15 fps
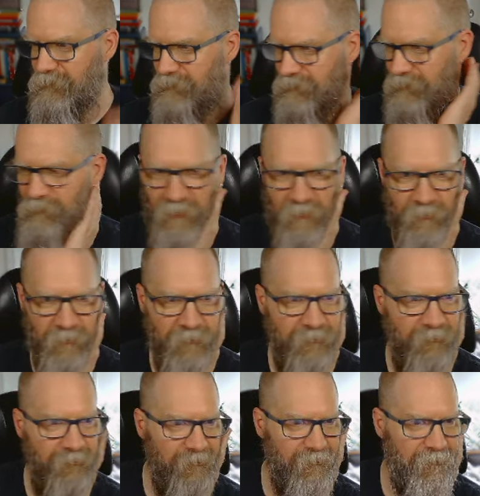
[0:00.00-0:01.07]
sometimes
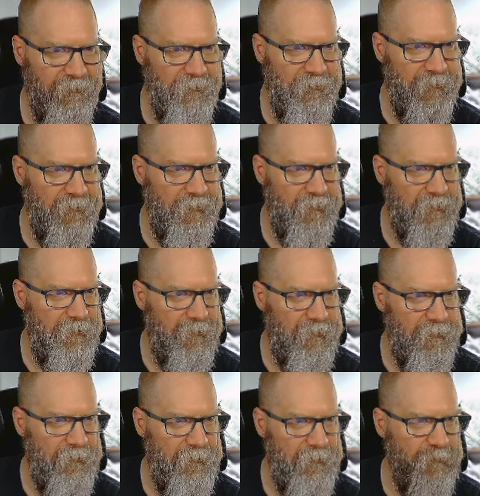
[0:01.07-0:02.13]

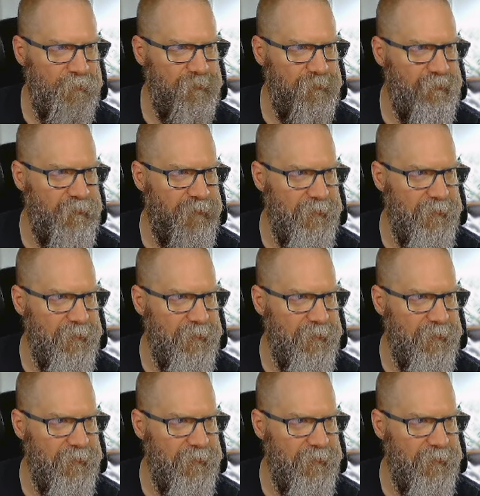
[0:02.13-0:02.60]
troubleshooting